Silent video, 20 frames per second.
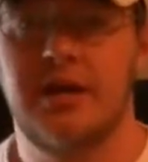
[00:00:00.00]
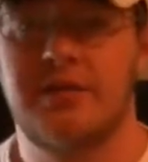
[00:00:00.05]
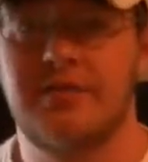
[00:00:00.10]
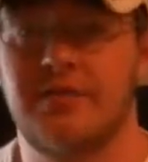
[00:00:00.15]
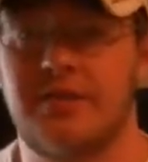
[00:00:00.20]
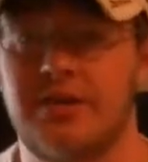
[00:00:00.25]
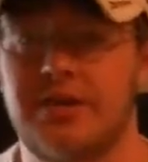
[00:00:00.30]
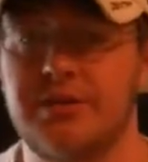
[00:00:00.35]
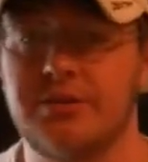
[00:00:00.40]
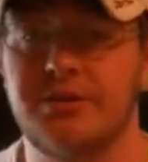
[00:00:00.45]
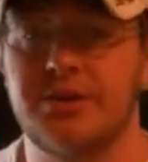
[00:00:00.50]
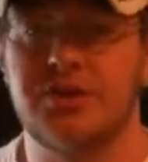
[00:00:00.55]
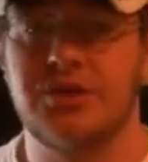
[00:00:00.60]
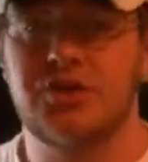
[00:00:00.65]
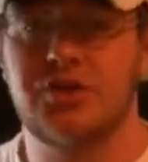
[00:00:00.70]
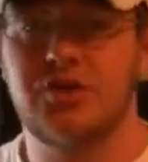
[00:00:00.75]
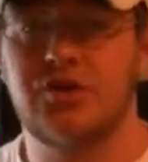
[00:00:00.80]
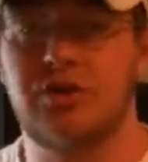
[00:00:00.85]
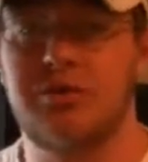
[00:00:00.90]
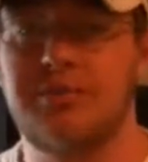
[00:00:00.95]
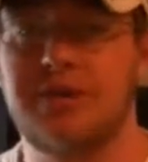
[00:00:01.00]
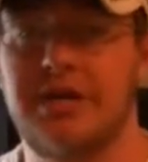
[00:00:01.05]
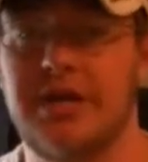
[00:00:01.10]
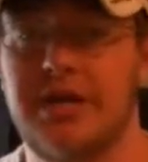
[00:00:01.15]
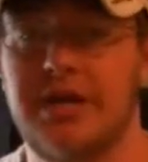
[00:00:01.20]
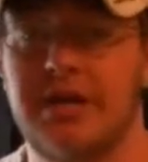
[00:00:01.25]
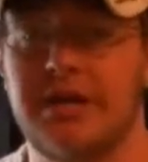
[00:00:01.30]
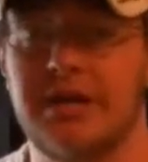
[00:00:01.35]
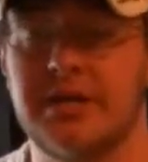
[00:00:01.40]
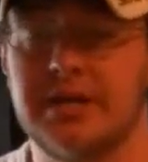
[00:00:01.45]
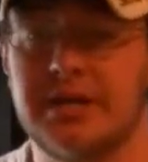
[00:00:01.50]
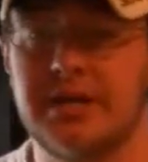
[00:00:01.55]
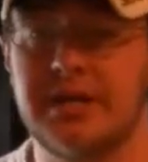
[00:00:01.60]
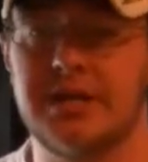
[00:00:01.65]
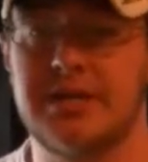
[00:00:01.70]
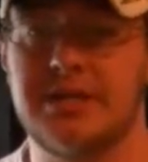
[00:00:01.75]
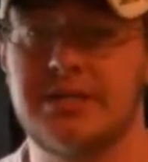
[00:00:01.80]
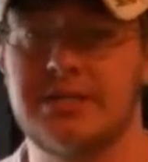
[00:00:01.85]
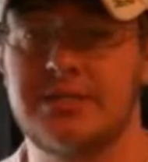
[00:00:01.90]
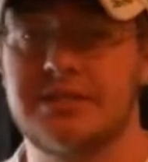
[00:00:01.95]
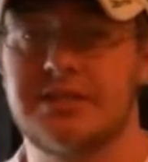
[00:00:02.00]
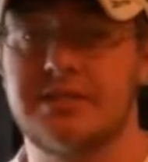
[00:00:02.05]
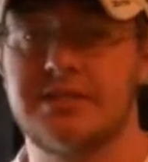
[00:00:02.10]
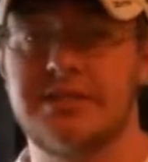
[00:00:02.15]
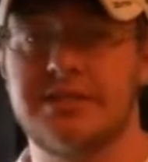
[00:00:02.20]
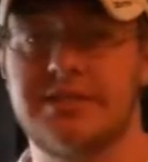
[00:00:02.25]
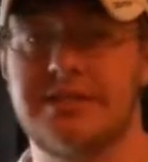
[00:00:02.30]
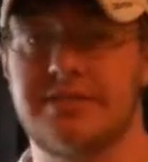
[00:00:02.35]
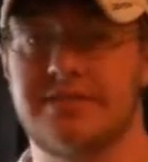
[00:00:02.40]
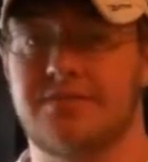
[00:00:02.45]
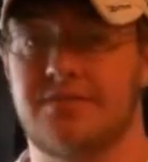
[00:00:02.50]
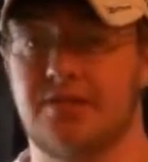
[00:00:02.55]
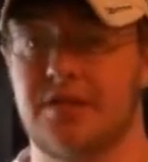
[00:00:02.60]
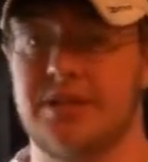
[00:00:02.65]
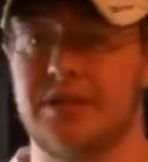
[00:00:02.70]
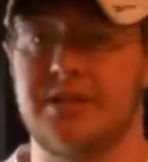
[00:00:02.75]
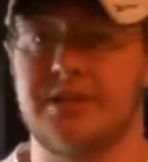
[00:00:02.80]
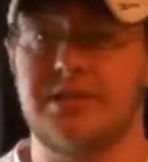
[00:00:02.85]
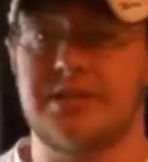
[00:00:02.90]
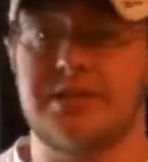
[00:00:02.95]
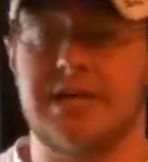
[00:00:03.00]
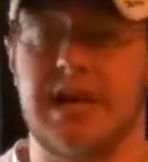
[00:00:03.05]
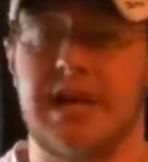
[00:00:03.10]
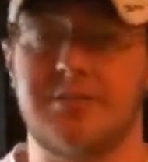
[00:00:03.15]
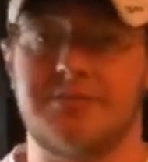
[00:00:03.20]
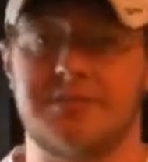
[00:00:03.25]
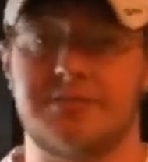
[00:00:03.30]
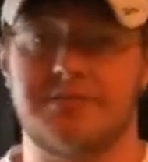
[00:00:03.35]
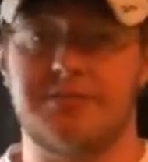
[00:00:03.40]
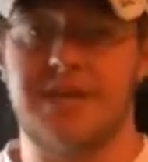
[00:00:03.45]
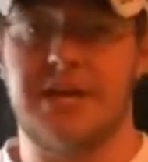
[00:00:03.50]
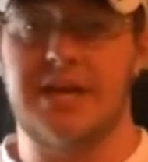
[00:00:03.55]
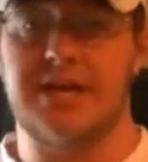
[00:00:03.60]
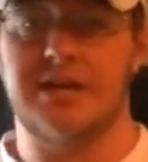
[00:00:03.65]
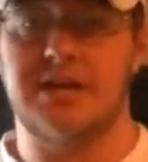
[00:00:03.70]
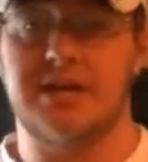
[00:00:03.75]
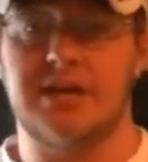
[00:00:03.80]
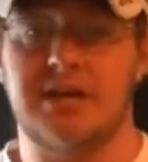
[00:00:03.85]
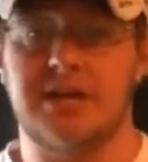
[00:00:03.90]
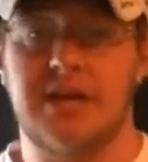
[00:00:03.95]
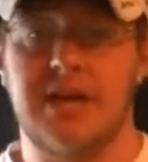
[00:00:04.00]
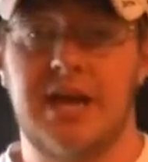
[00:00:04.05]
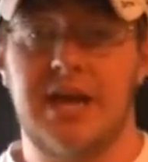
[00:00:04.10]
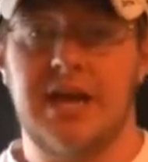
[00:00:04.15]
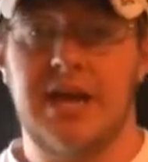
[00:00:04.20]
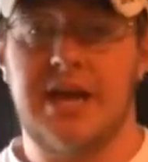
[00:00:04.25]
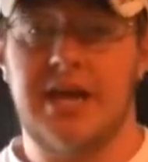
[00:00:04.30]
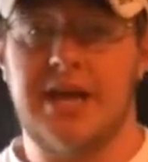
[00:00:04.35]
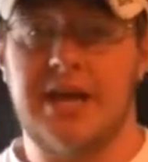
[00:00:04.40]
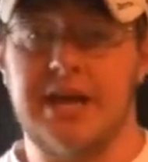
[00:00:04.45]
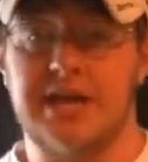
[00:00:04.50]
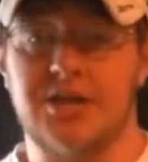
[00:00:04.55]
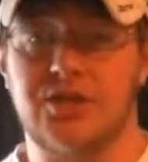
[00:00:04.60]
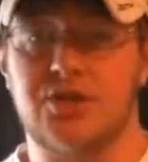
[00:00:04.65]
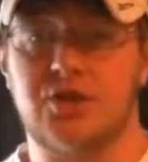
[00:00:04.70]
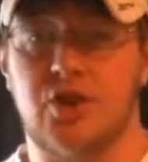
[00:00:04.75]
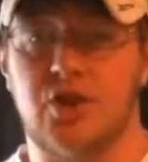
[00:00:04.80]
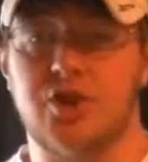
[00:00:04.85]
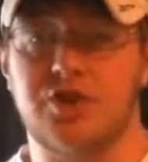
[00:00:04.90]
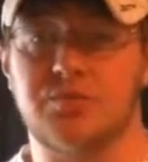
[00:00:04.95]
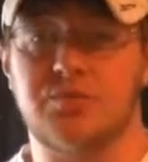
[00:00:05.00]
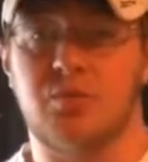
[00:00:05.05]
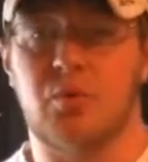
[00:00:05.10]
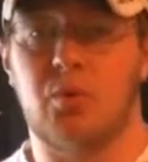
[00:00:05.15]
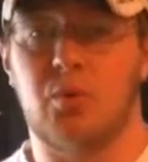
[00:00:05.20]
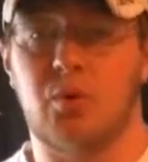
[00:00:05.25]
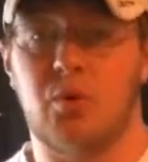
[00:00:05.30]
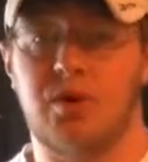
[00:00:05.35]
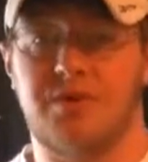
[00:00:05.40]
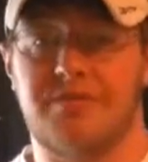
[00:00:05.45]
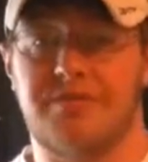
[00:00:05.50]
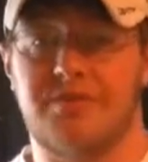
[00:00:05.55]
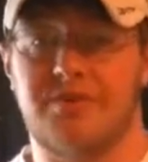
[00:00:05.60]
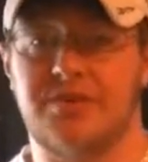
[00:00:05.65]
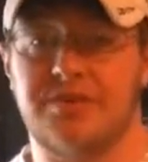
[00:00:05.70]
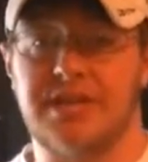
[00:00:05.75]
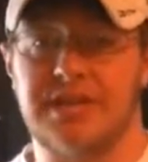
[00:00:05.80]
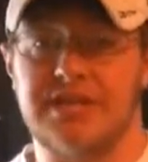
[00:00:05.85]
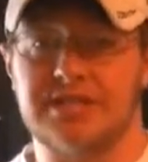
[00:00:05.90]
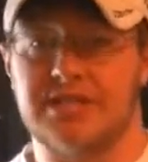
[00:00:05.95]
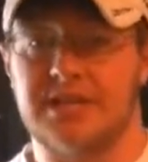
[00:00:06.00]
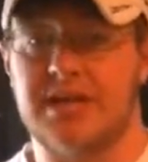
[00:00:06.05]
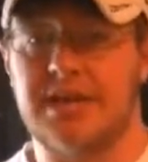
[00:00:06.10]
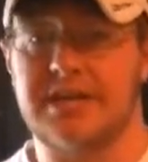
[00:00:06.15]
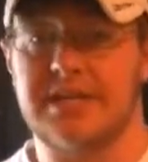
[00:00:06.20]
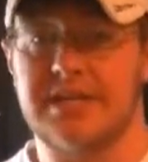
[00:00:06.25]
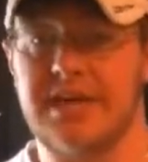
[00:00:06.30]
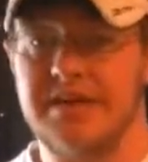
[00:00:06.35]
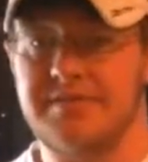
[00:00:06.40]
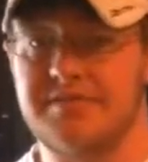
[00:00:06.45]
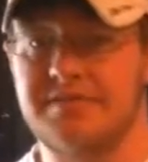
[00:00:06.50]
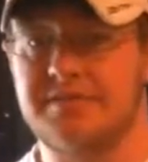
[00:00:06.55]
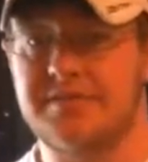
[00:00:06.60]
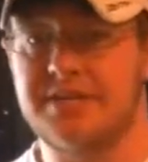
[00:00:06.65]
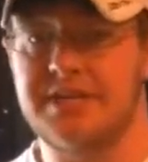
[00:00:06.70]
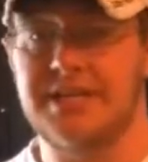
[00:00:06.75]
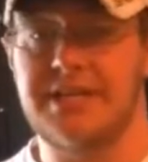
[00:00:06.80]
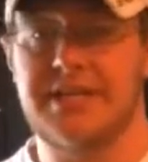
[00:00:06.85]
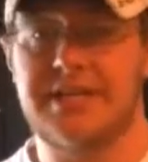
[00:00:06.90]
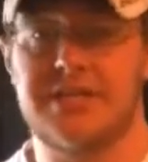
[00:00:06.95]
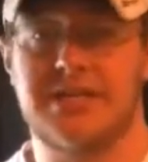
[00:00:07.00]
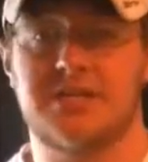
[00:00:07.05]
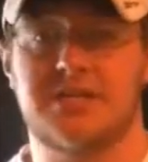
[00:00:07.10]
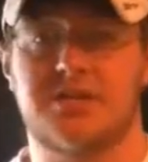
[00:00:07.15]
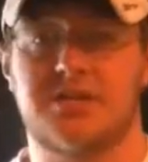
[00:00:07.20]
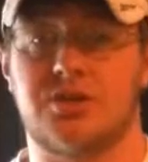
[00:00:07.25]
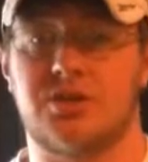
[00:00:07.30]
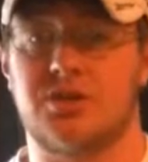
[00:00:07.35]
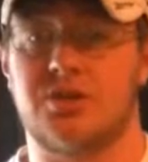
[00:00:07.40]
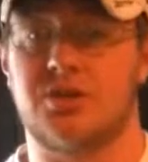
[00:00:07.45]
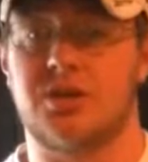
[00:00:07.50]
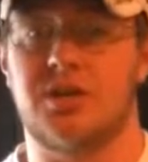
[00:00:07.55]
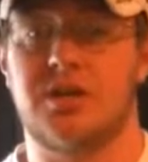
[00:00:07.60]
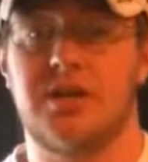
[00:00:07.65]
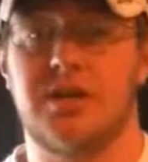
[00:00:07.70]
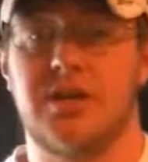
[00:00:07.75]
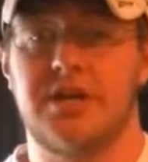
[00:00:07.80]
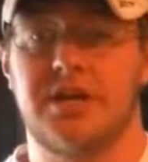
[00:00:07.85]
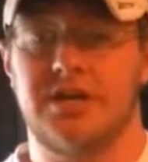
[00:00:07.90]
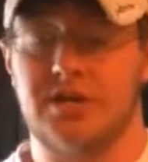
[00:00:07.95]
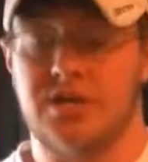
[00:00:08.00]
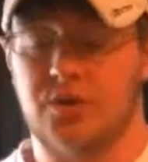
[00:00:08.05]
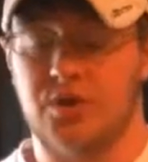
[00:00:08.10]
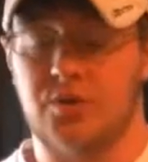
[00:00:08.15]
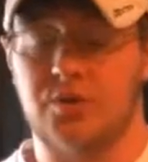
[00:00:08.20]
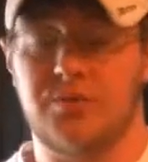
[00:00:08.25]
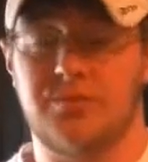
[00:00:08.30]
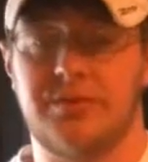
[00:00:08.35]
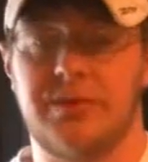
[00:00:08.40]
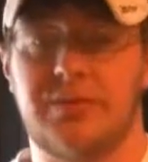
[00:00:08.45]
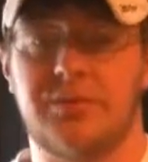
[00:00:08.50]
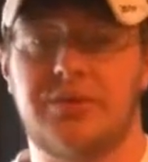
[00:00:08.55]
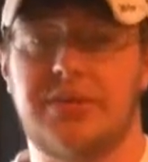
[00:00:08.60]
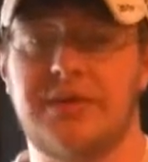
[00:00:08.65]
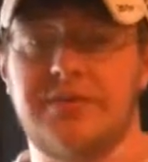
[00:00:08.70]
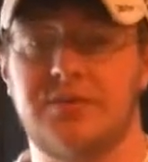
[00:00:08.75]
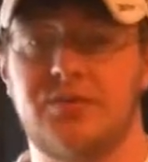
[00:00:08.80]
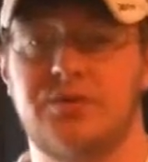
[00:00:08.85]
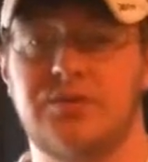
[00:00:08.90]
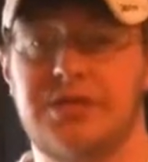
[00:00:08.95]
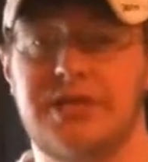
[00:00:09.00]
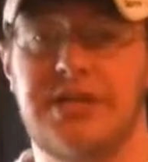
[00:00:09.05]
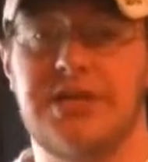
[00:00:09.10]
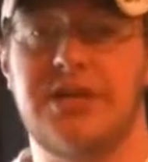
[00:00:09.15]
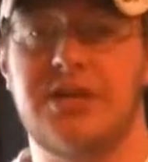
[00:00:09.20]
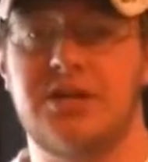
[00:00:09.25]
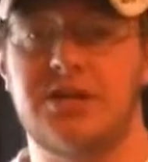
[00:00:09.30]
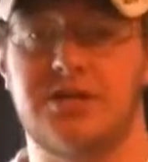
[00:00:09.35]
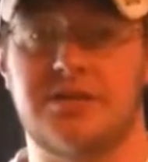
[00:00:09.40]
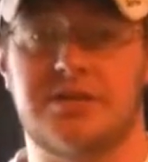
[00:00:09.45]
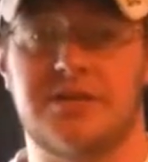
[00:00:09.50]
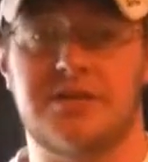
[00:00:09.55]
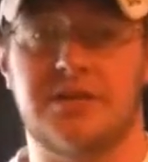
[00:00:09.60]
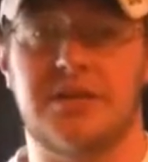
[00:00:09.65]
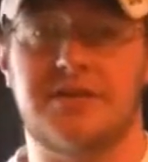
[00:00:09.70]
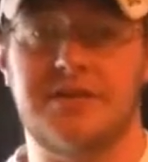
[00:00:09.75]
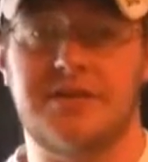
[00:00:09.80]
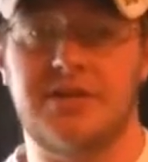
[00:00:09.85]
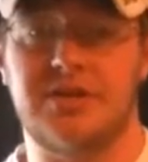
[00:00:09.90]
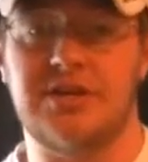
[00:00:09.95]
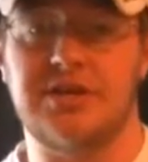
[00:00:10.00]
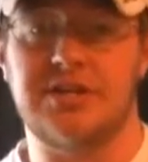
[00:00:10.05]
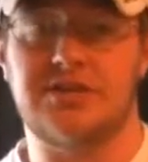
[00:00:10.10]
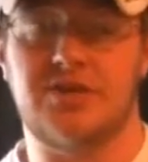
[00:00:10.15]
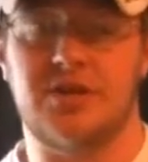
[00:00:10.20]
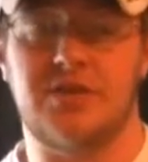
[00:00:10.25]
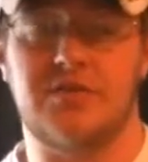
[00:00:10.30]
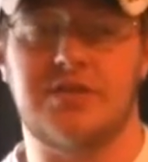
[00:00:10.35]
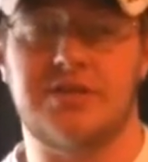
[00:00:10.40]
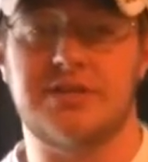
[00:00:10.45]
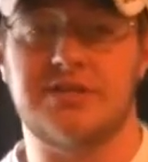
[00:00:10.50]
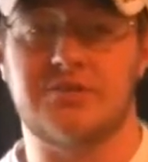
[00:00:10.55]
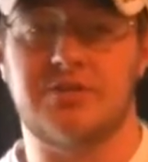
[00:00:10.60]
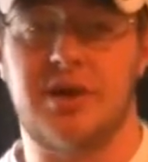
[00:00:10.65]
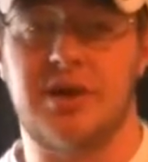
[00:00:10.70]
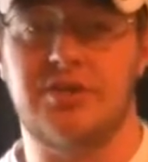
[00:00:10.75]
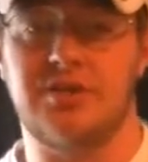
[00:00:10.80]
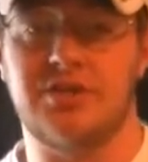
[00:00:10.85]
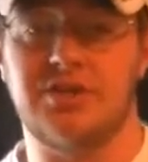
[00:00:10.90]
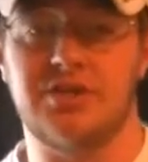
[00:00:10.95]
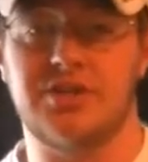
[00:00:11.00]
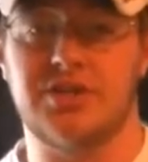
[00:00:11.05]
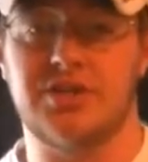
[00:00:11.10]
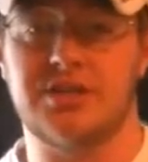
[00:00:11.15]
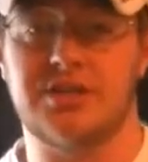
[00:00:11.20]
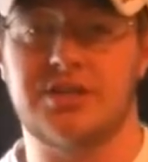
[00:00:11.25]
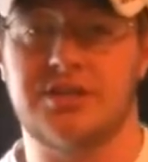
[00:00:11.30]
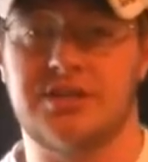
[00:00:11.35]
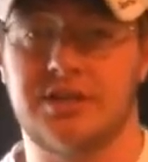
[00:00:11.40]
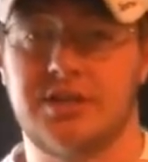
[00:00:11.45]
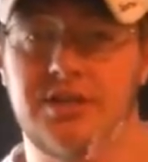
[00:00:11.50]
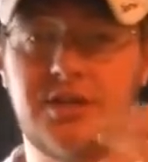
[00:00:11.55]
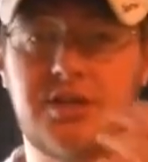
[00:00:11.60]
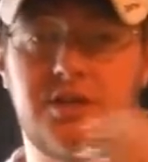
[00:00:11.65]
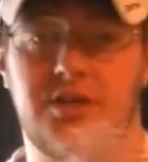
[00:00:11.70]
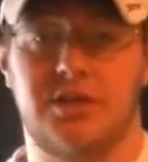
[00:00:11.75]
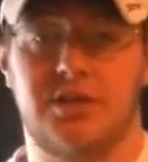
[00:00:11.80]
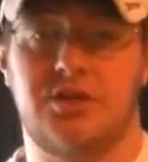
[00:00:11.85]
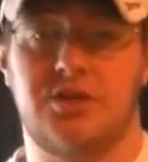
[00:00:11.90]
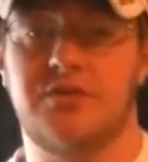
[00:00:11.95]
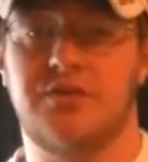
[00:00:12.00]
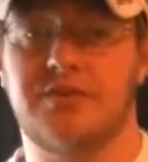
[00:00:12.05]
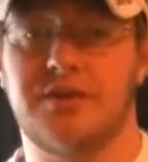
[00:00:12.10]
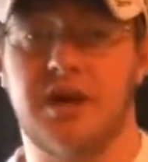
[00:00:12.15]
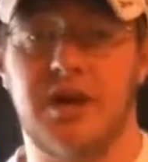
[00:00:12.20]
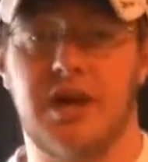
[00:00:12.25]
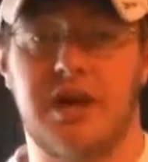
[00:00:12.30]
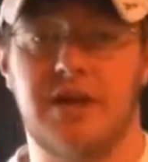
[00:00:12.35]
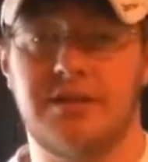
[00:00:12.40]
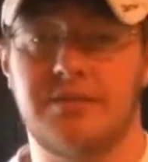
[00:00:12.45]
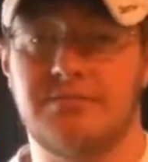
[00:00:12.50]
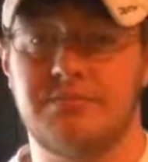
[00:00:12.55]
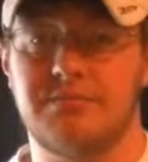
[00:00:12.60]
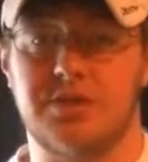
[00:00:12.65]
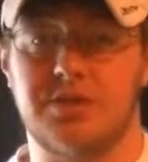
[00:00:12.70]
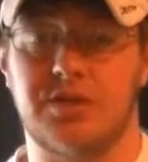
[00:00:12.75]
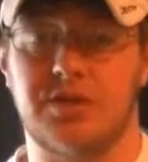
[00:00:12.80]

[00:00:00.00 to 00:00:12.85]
for them to discriminate against different types of data and charge more for things like Netflix, or they would give you tiers of internet service rather than just you've got